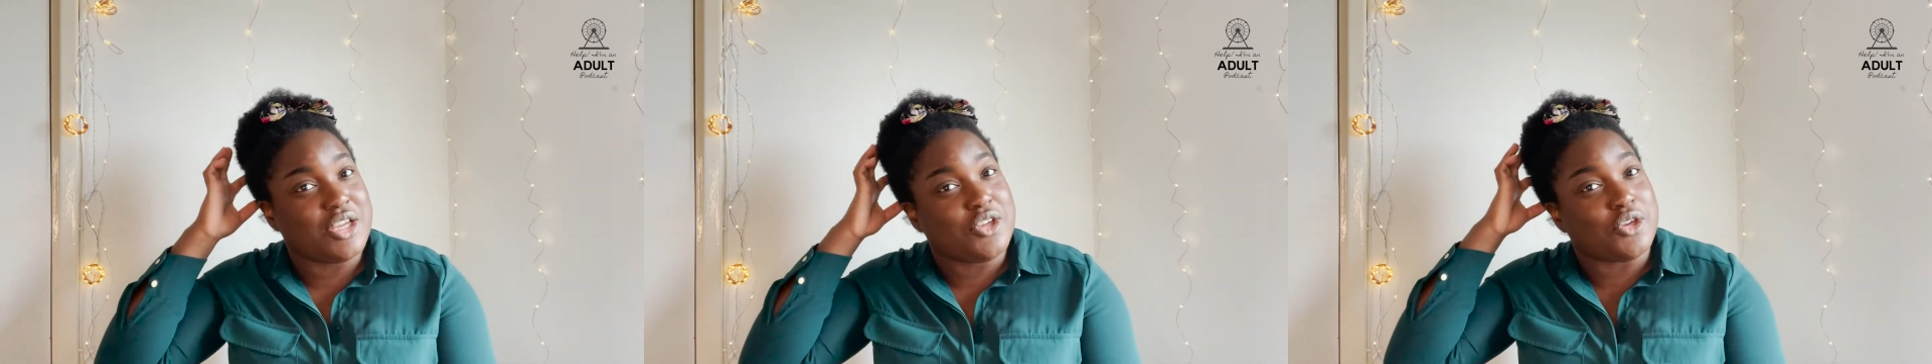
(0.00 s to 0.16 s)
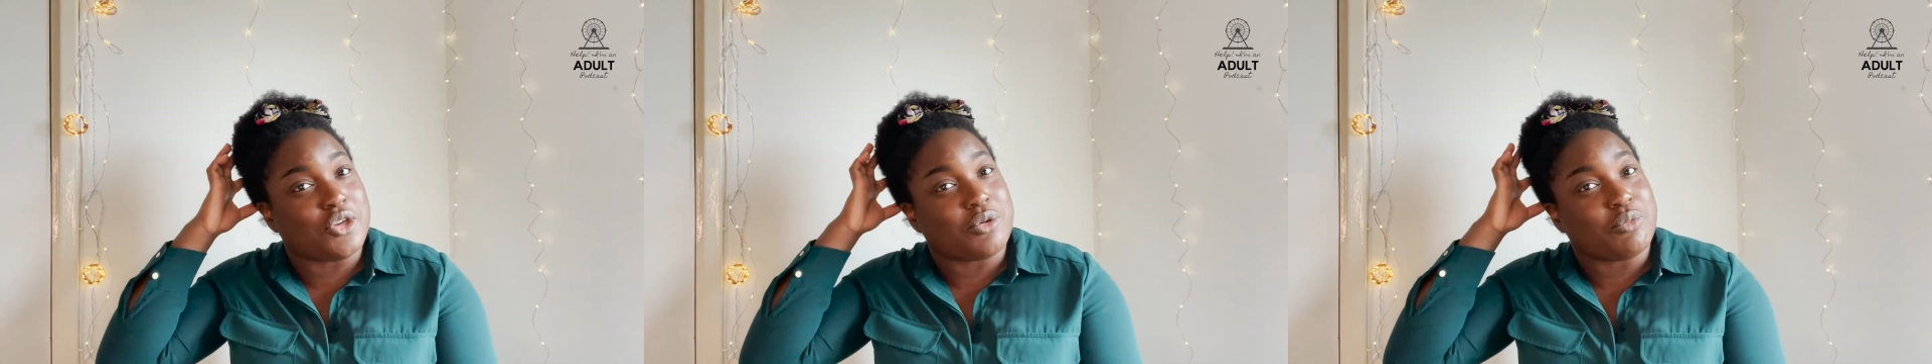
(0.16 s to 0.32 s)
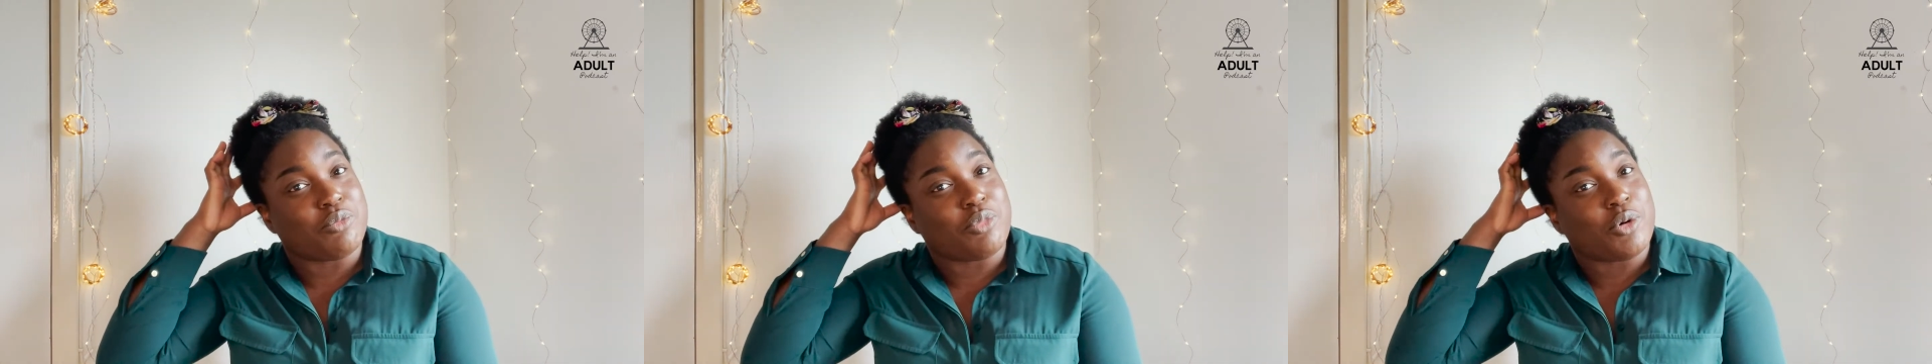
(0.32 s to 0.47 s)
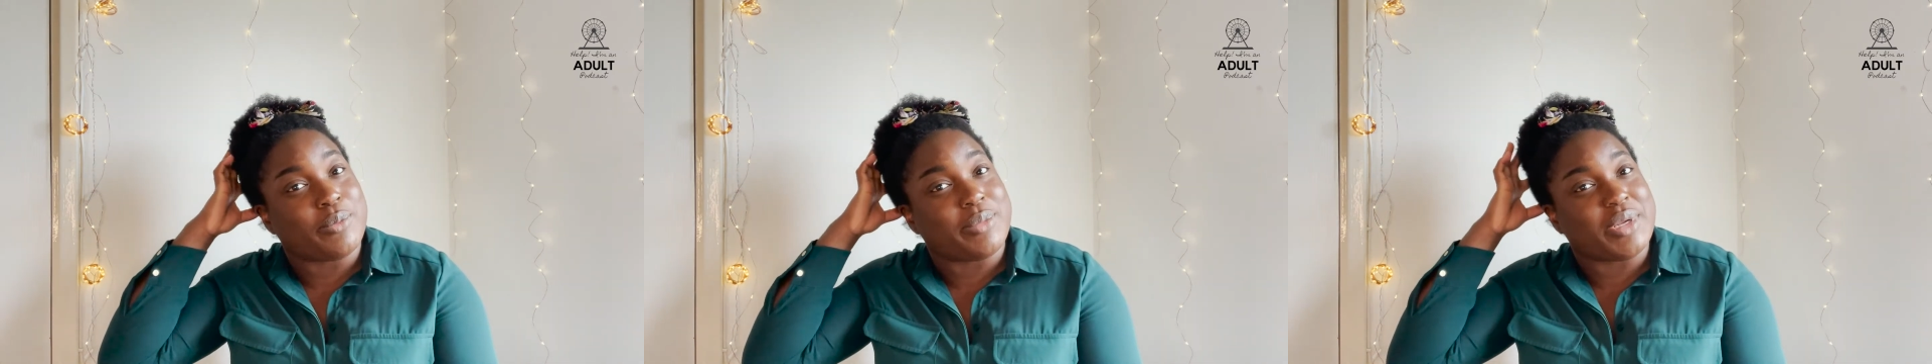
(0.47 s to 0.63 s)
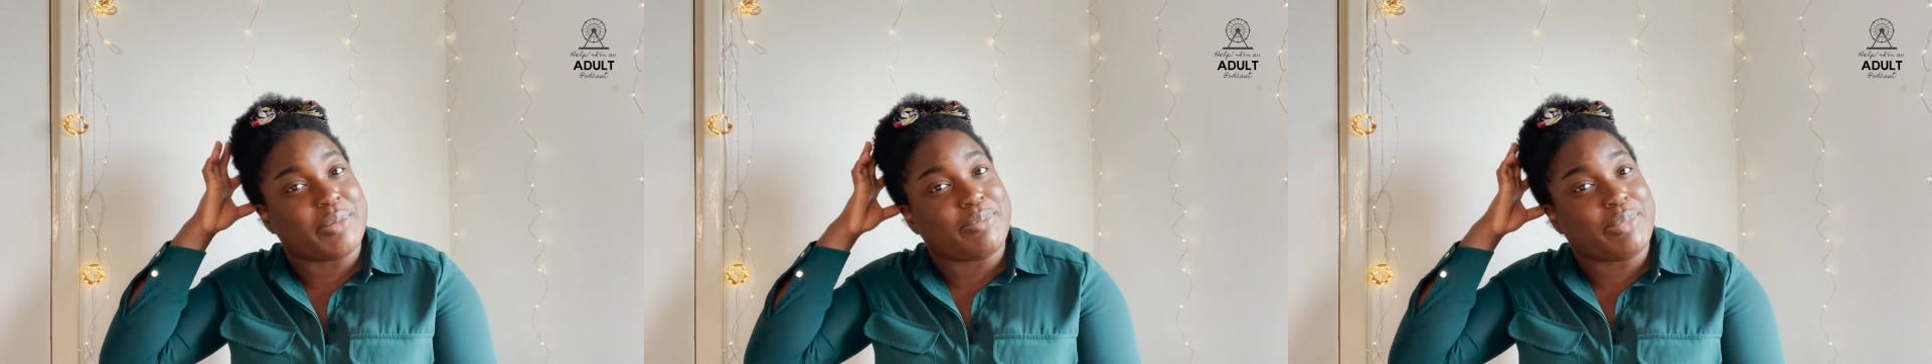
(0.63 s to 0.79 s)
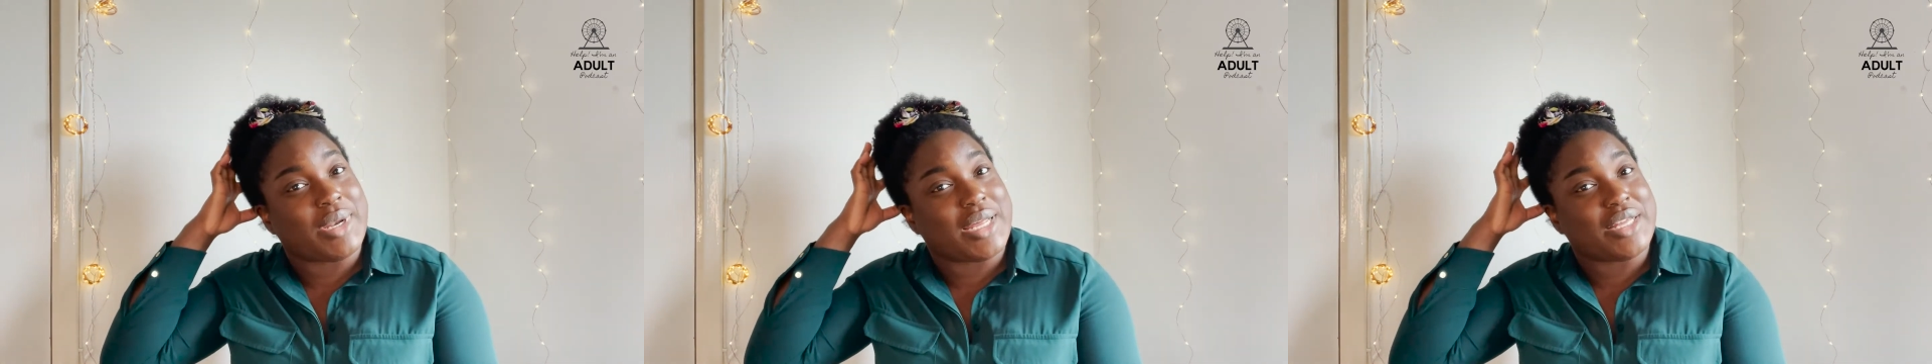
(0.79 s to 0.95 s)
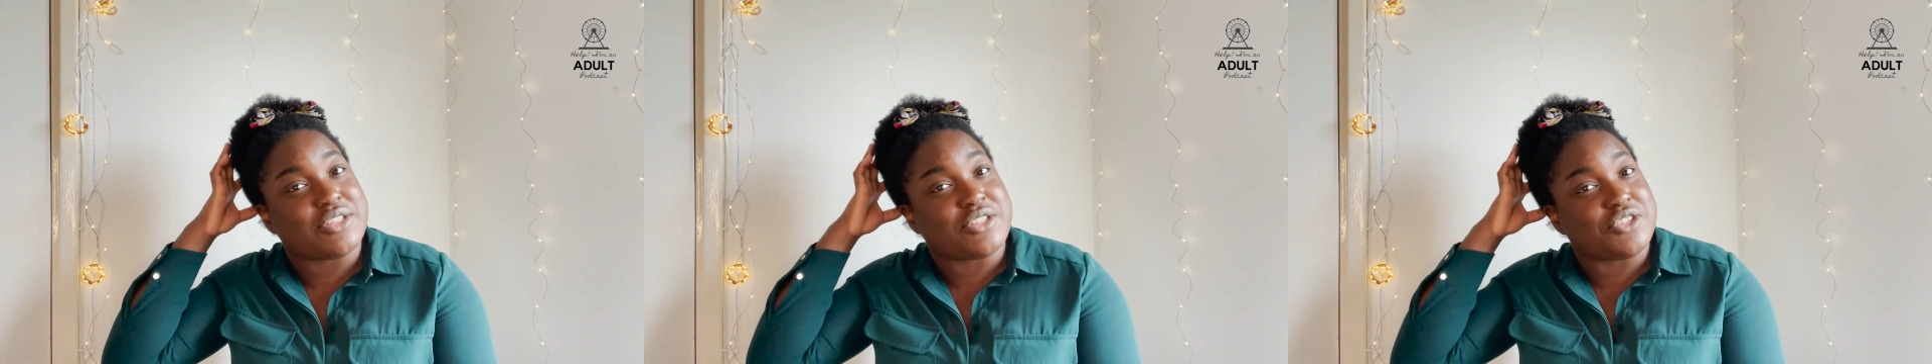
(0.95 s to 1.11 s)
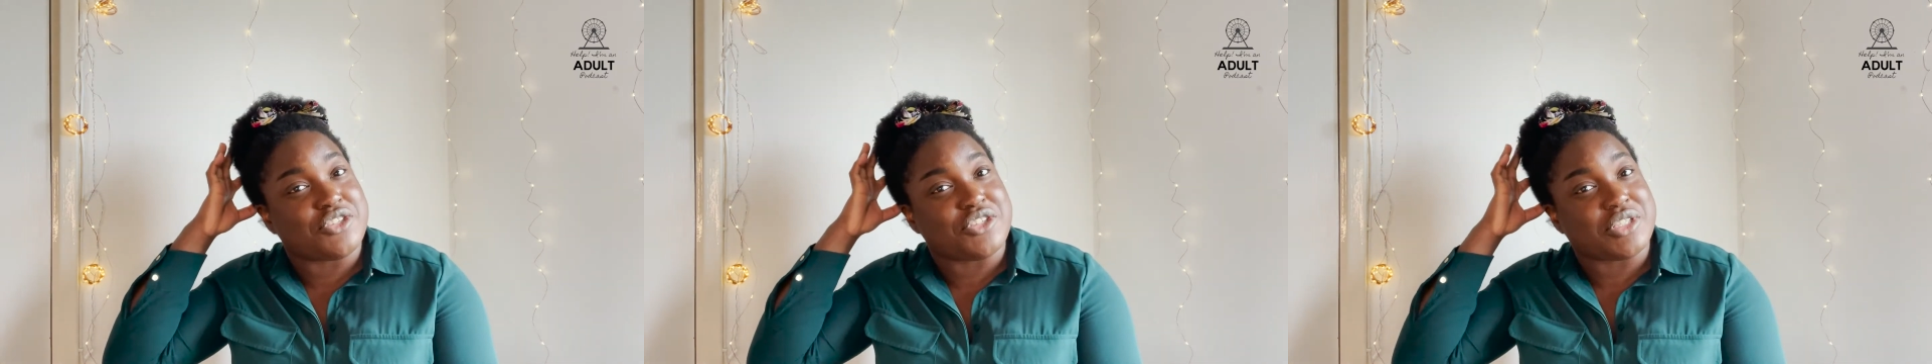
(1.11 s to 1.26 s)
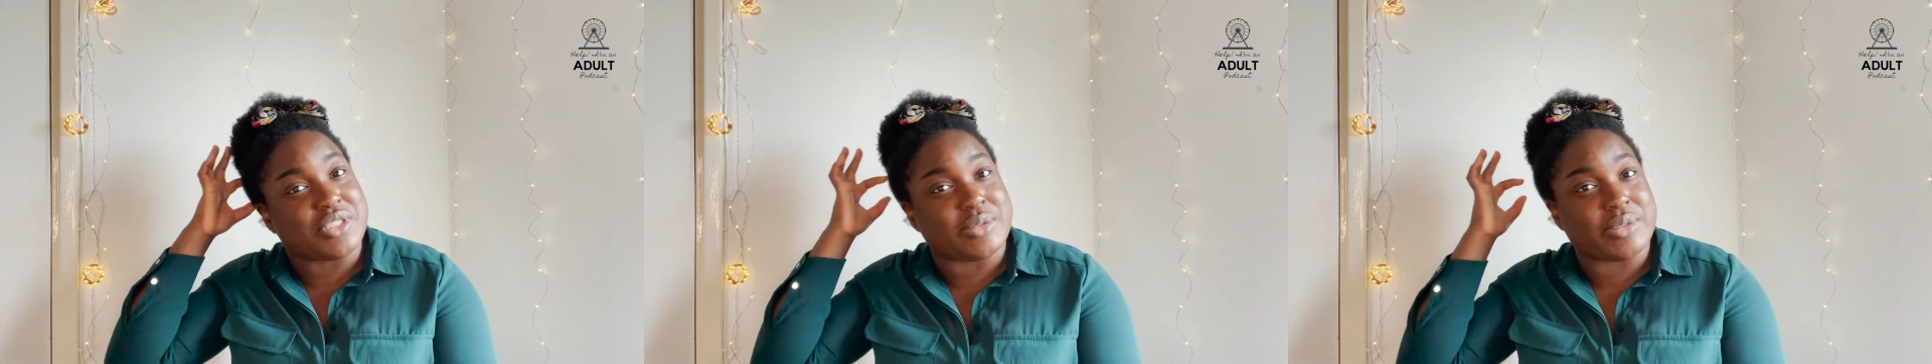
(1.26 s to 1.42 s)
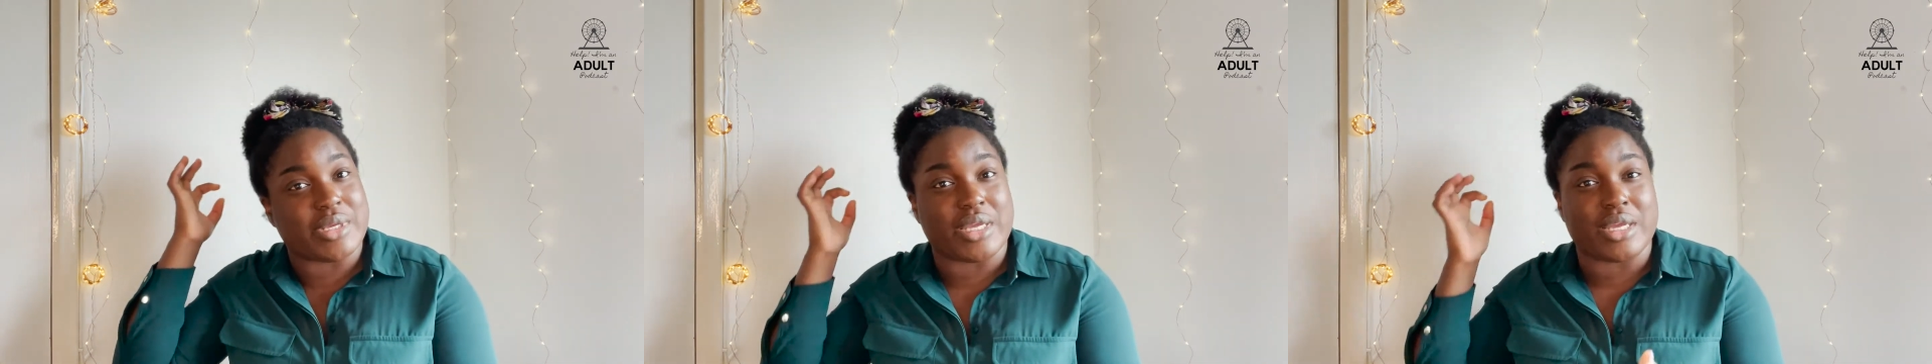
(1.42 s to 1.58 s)
you can probably plan to
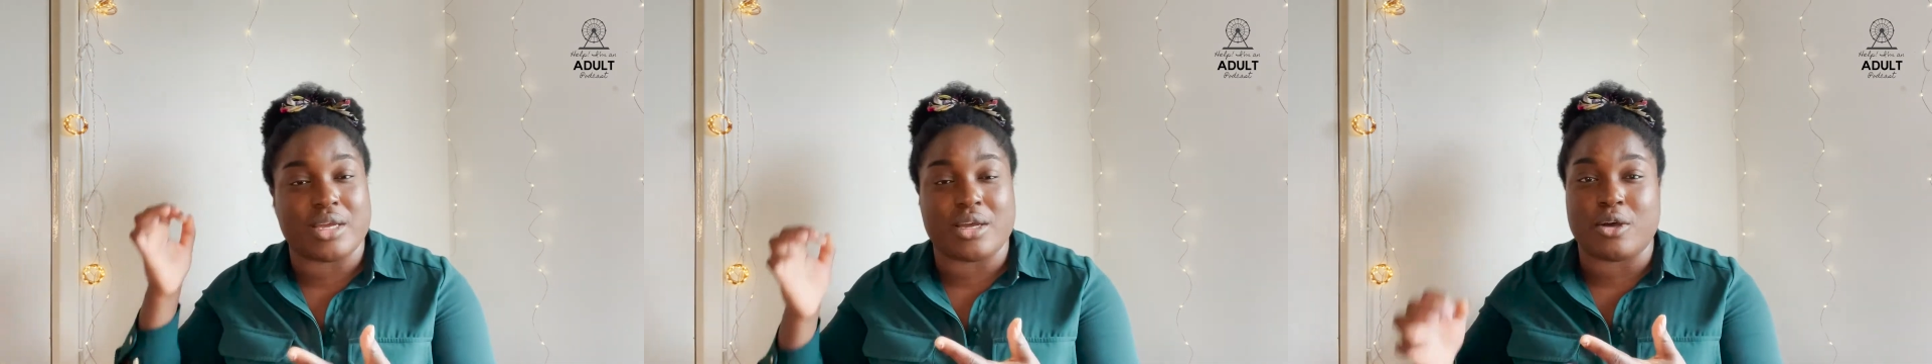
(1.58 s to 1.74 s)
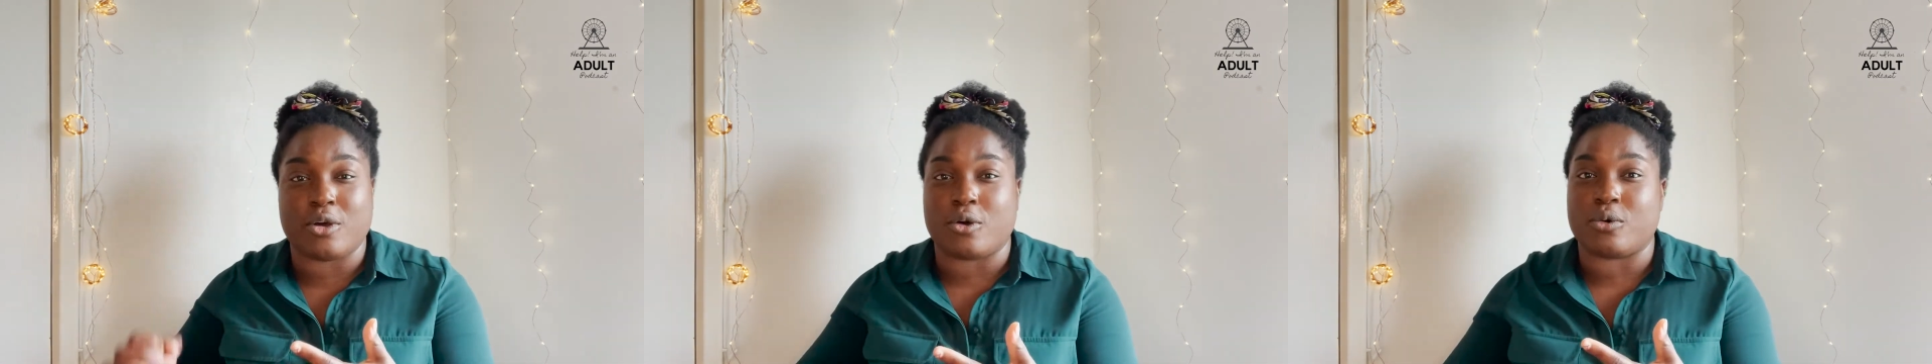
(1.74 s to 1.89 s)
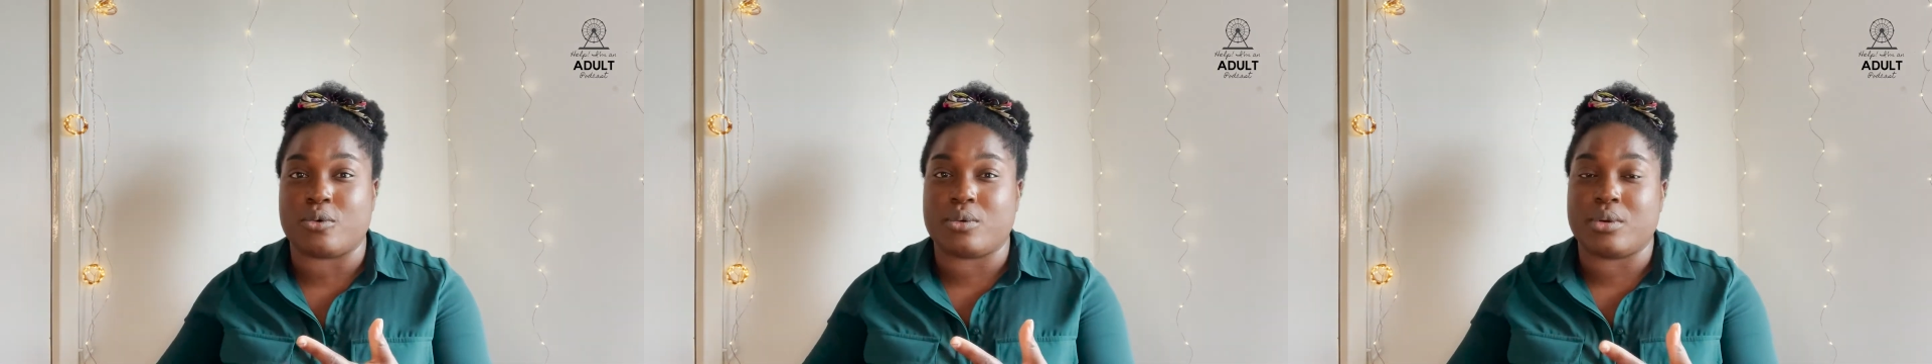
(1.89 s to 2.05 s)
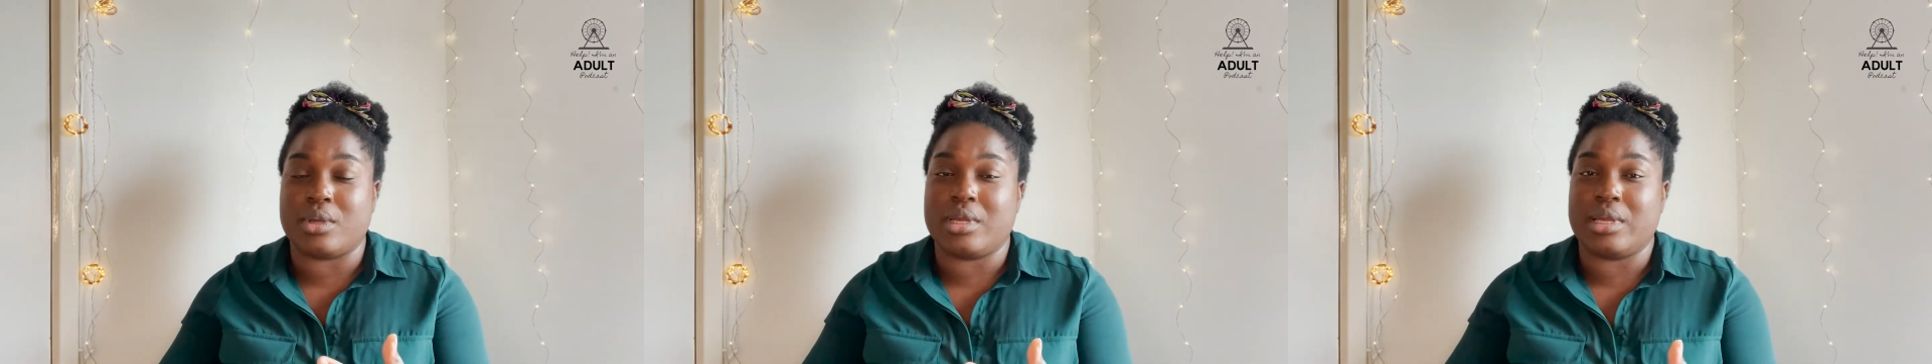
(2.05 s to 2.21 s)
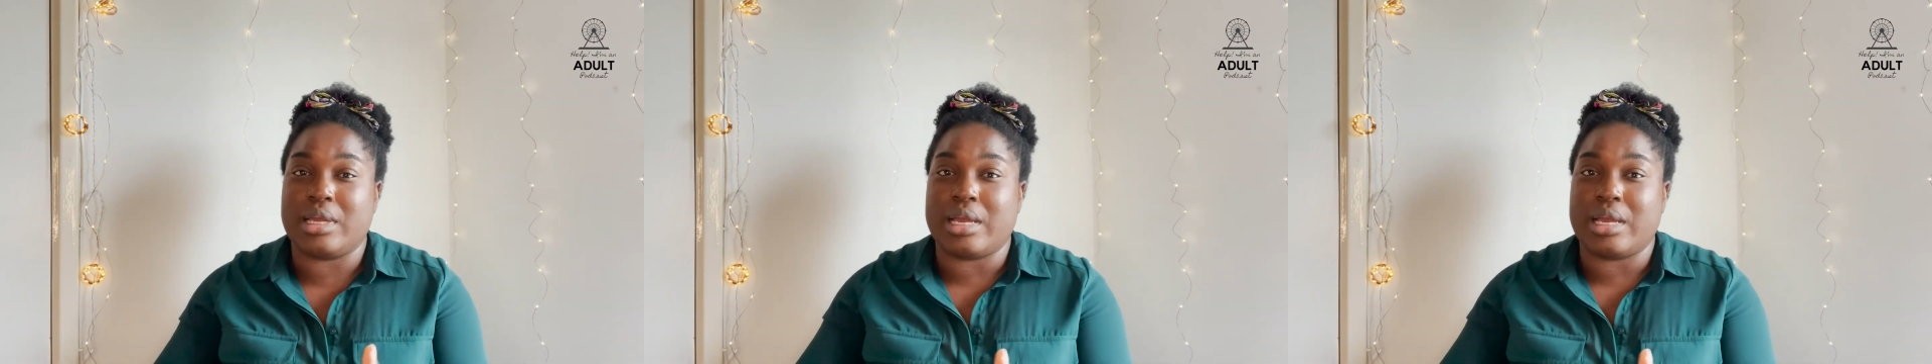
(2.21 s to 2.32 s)
just say, oh,